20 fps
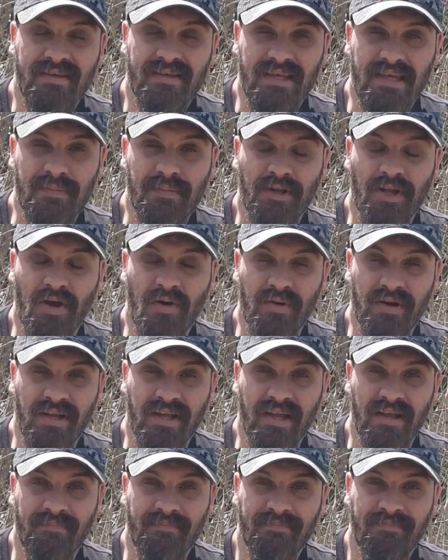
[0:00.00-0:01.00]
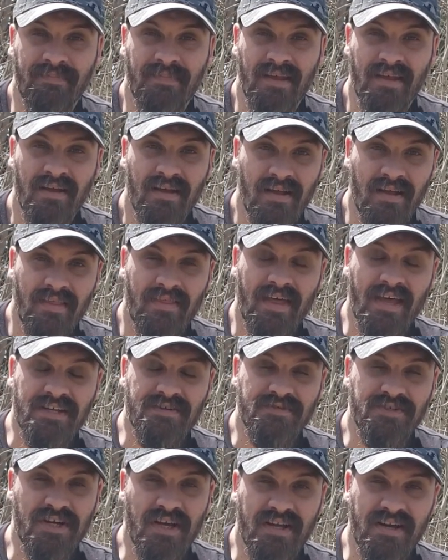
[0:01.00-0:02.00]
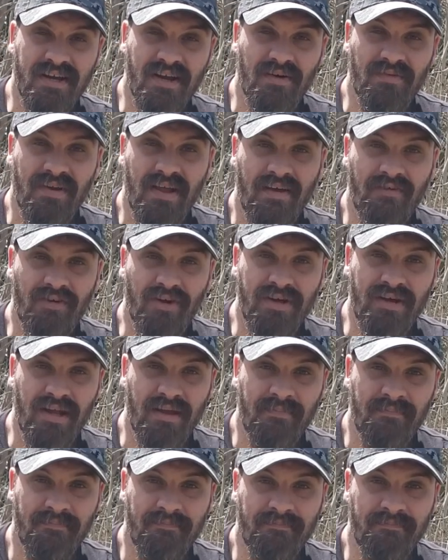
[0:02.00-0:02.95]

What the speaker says: keep it going again. Thanks for checking it out. Have a great day.